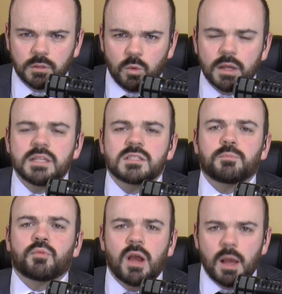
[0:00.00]
What is the
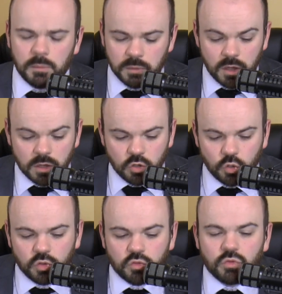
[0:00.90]
problem?
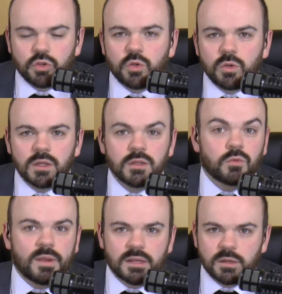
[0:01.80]
Go through the
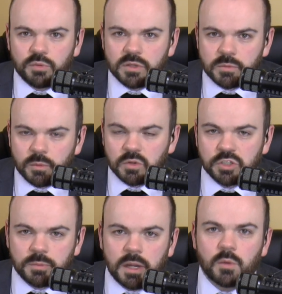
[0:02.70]
regular principle of
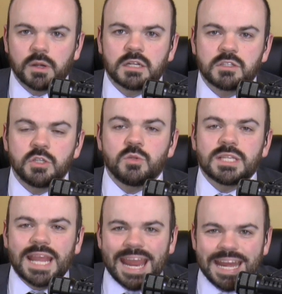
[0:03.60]
worship, how we're not to
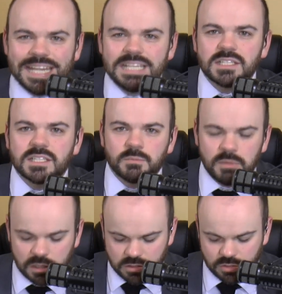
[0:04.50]
use any
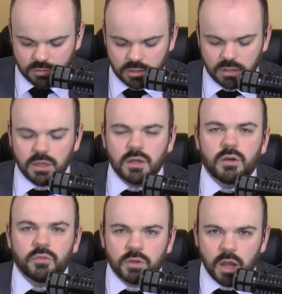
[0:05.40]
similitude
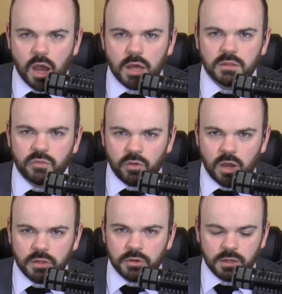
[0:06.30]
of God the
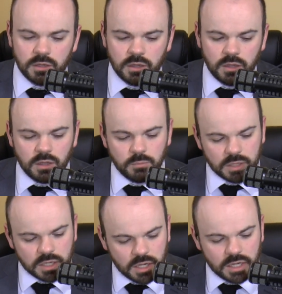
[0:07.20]
Father,
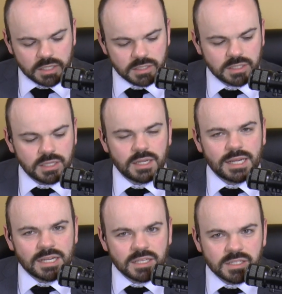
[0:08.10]
because
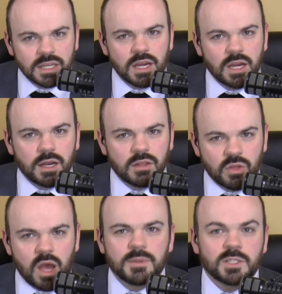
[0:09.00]
as
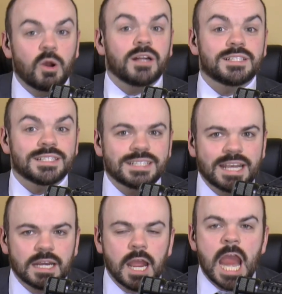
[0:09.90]
Thomas Watson
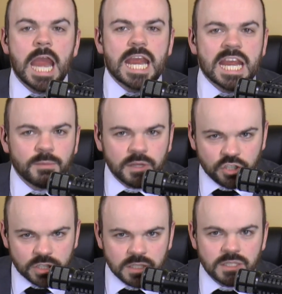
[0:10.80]
said,
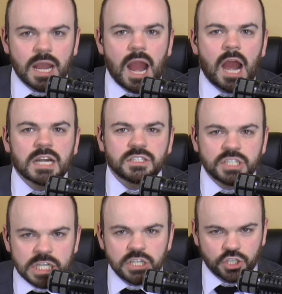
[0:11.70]
images are
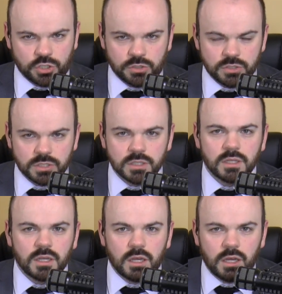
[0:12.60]
teachers
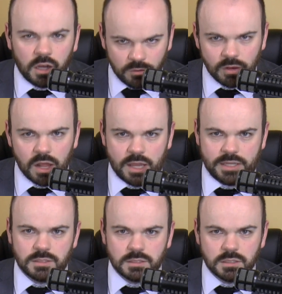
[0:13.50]
of
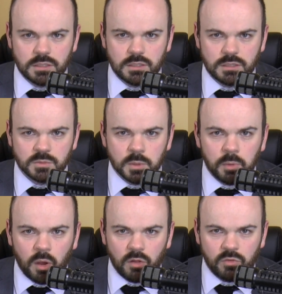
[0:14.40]
lies. This has been
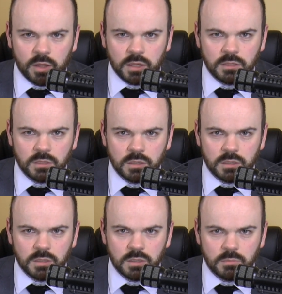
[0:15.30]
Paul
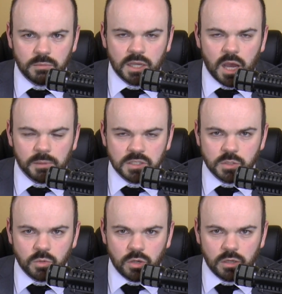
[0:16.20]
Flynn. May God bless
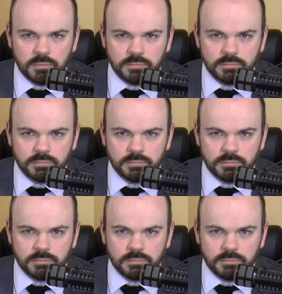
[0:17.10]
you all.